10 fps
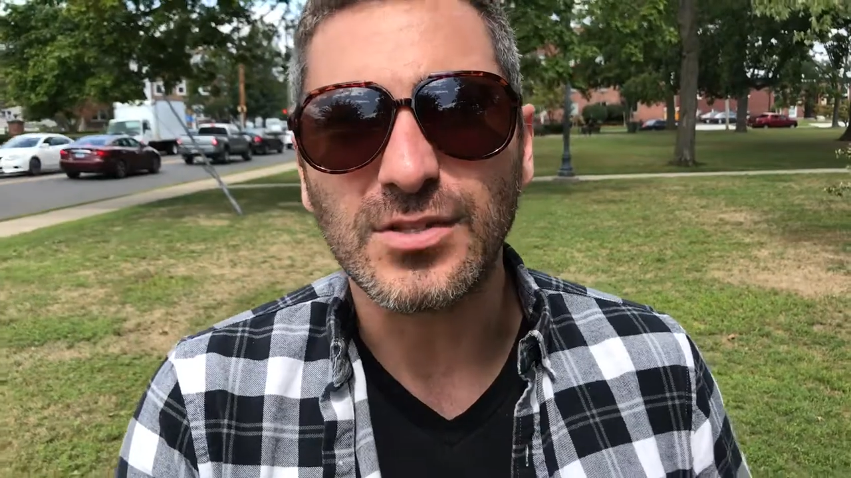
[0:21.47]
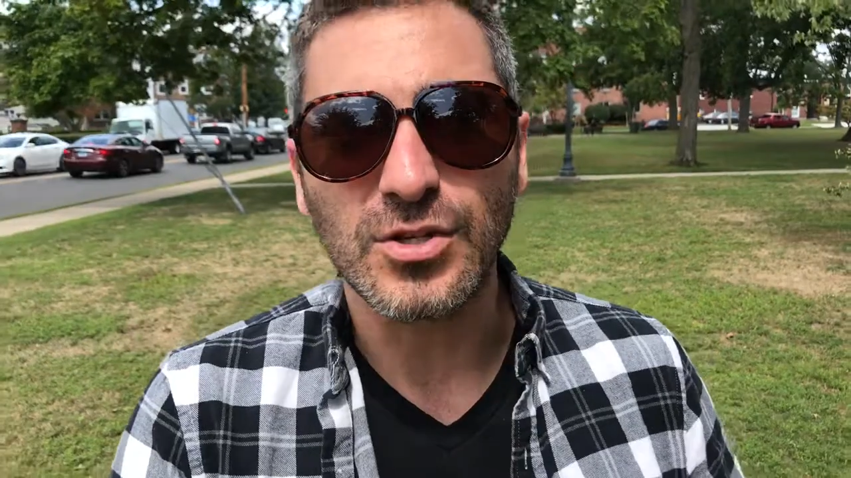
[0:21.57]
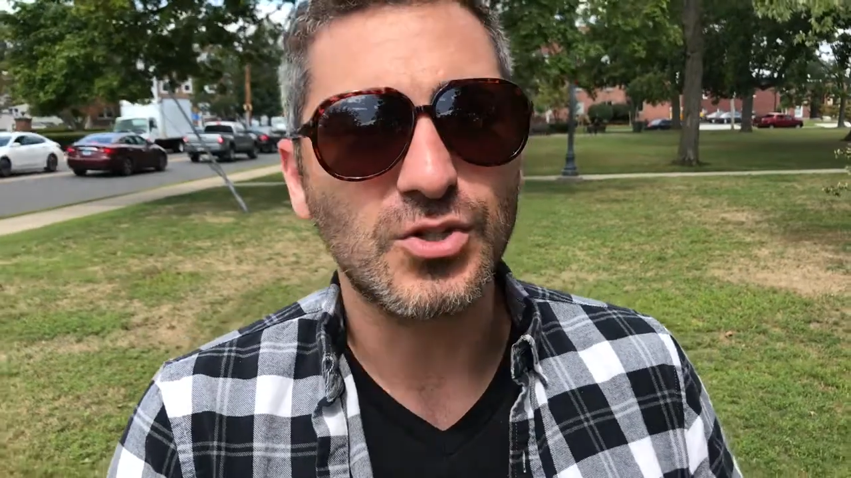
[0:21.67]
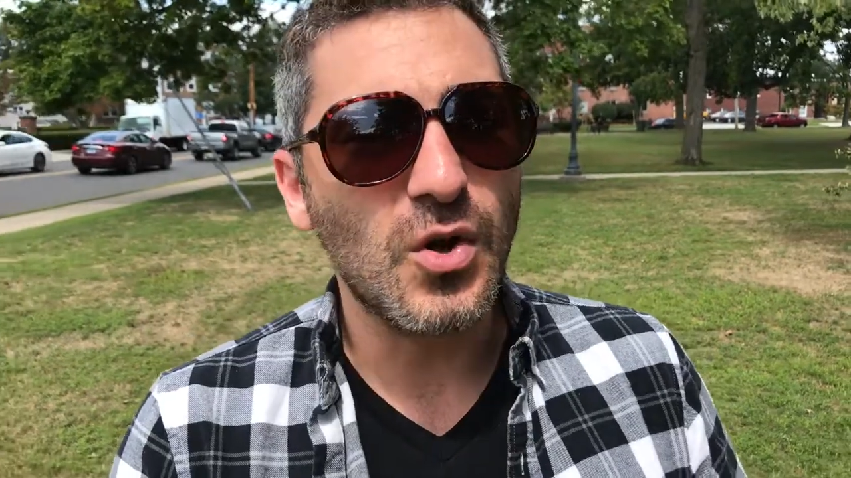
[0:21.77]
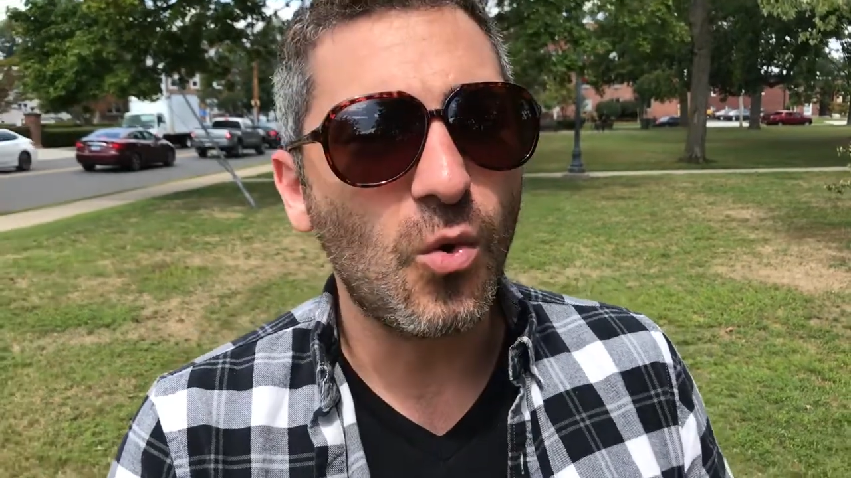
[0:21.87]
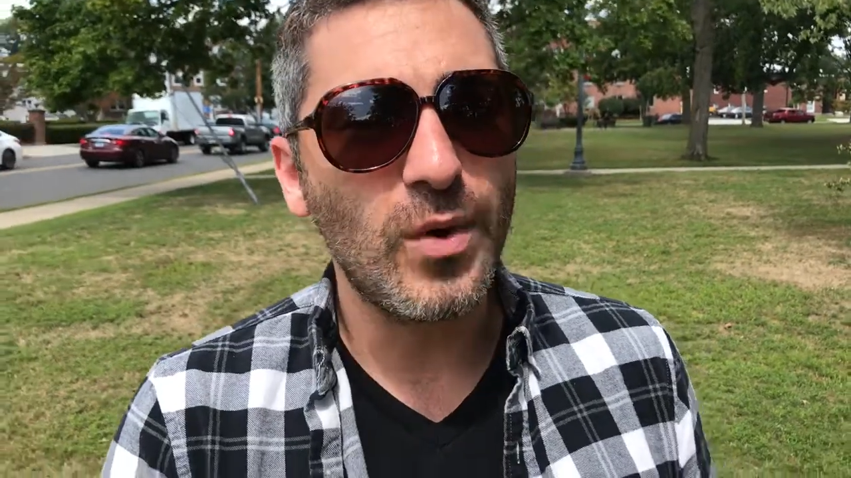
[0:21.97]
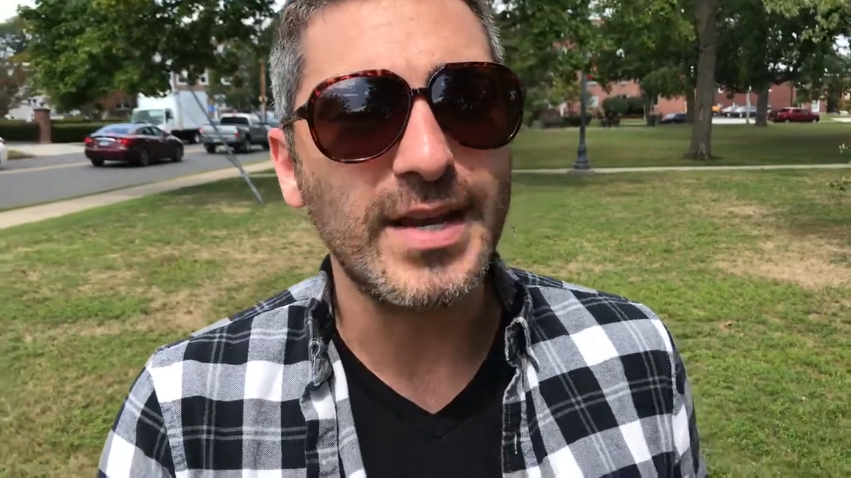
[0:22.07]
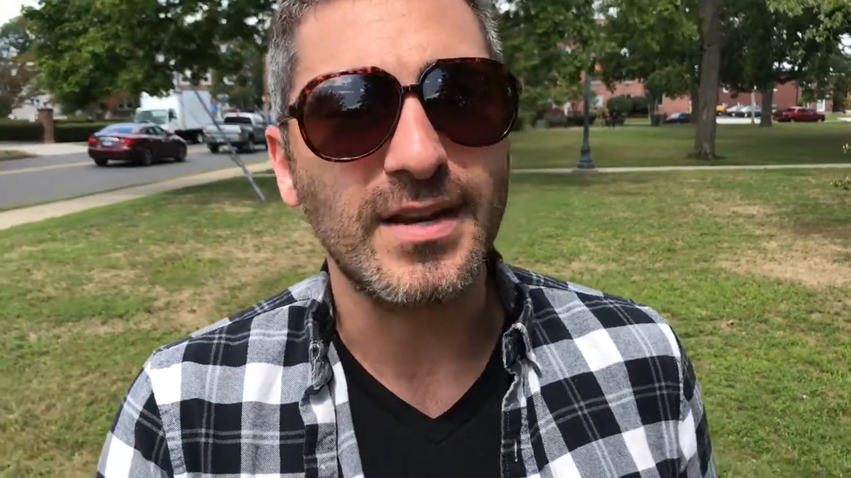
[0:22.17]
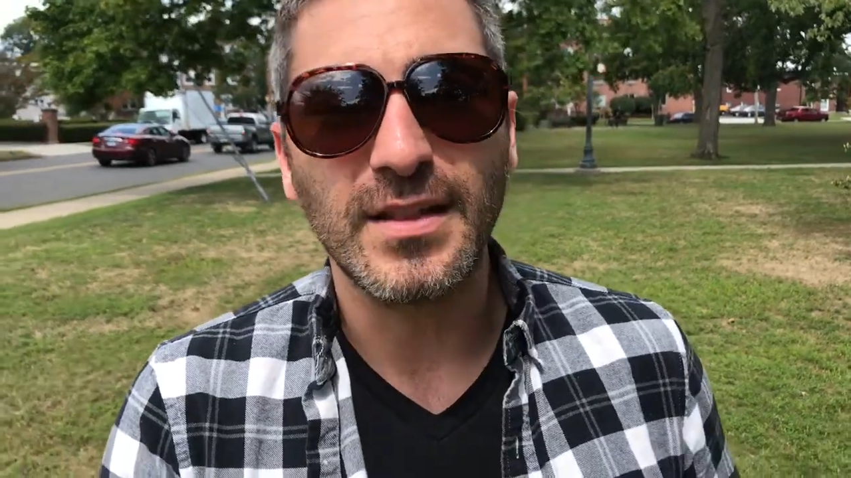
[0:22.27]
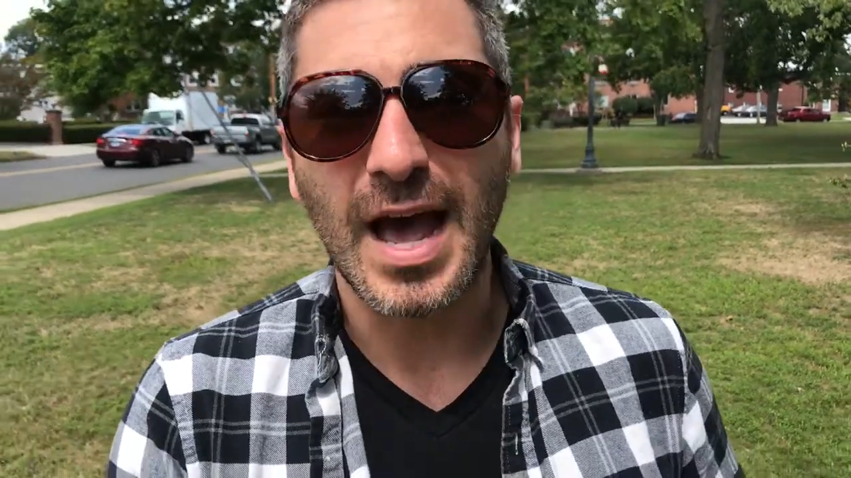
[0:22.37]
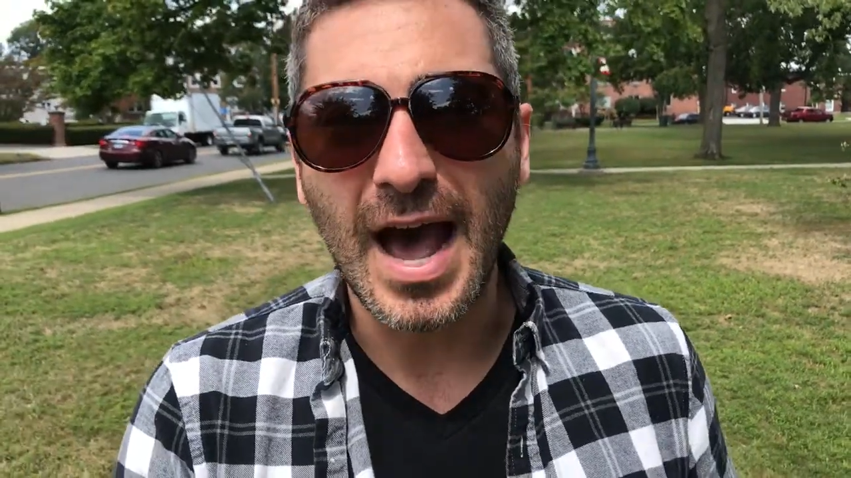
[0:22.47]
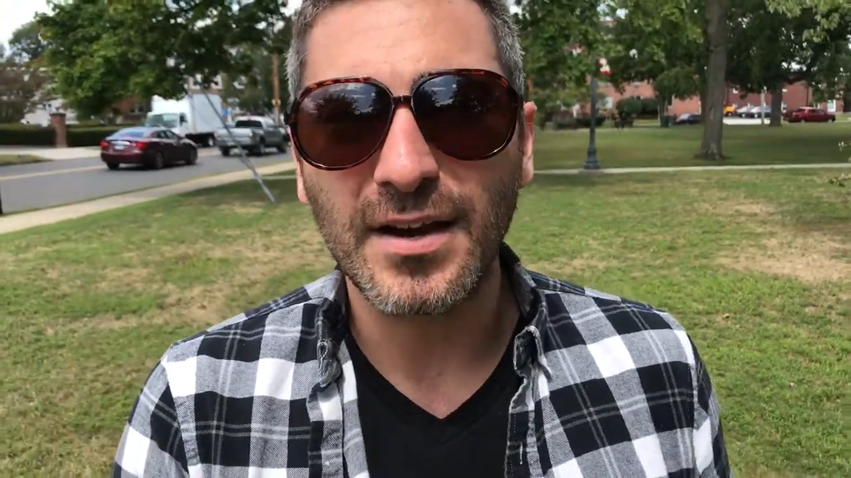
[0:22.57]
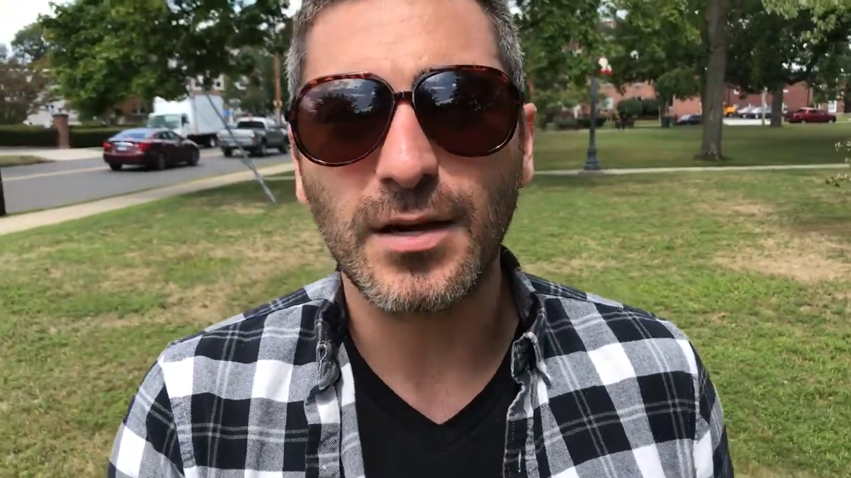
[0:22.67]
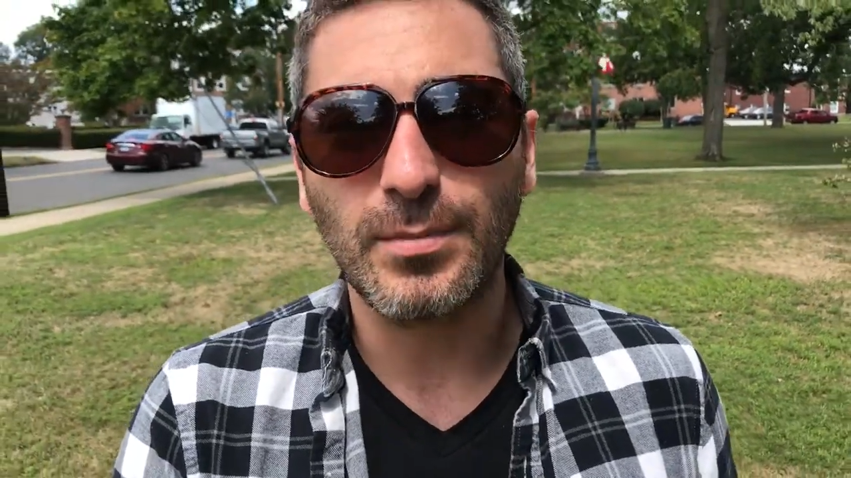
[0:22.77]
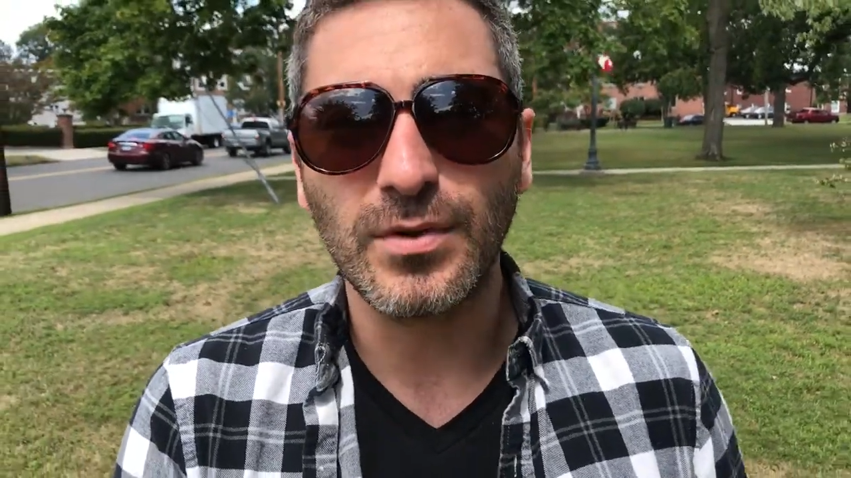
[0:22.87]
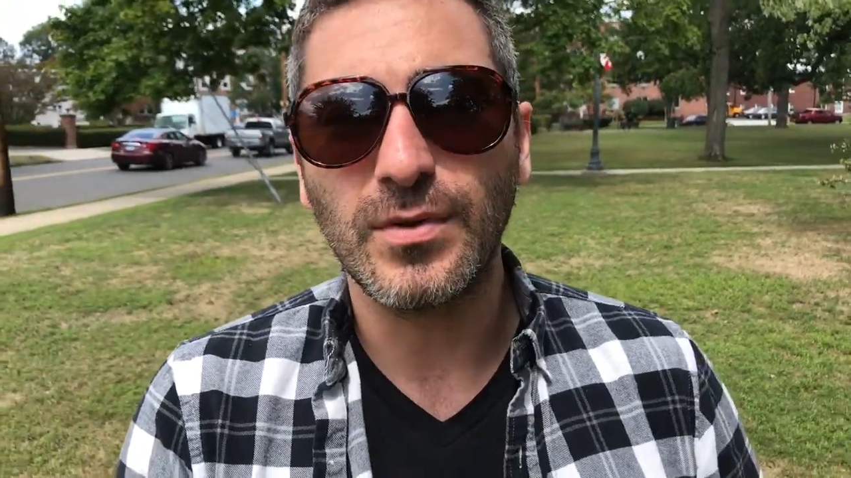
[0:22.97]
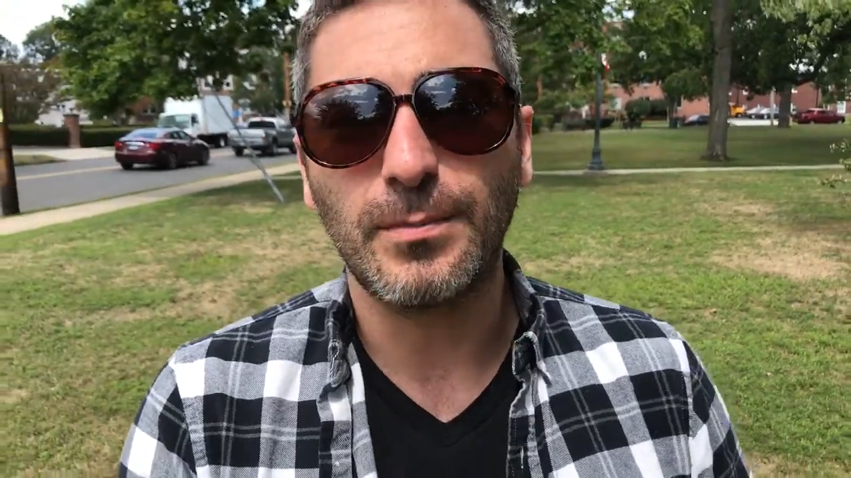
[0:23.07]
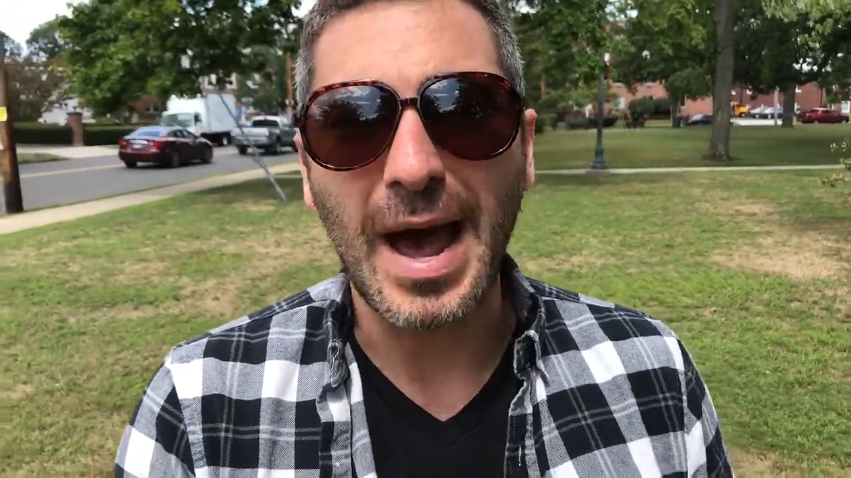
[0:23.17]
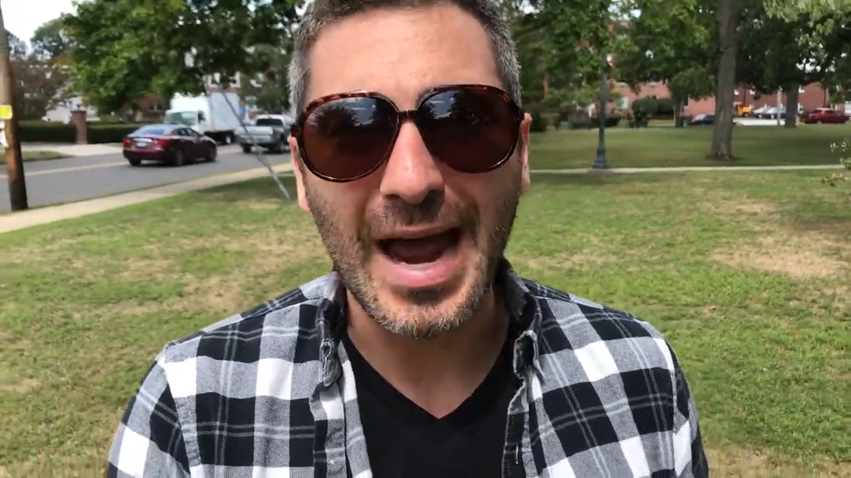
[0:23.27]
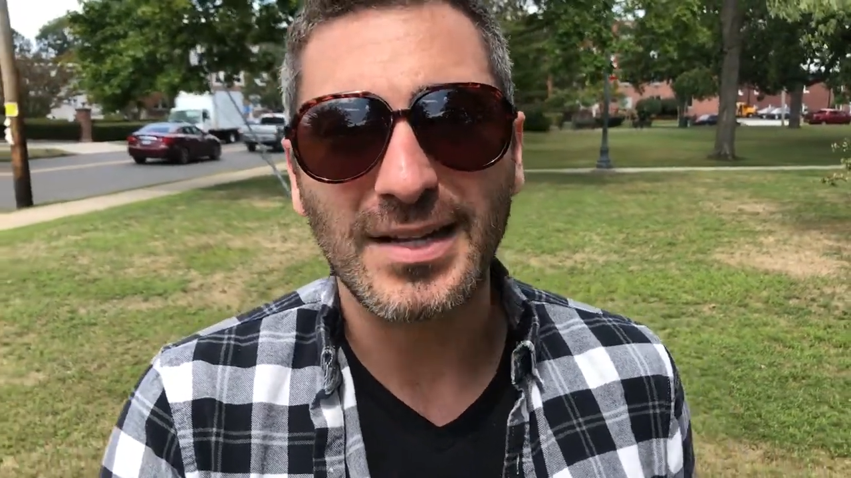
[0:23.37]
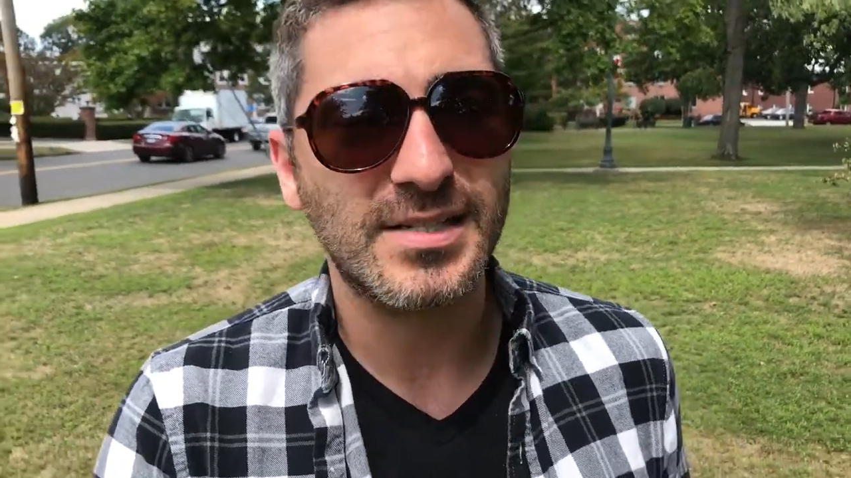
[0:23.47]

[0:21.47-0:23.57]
There's no wind. And the hot air balloon pilot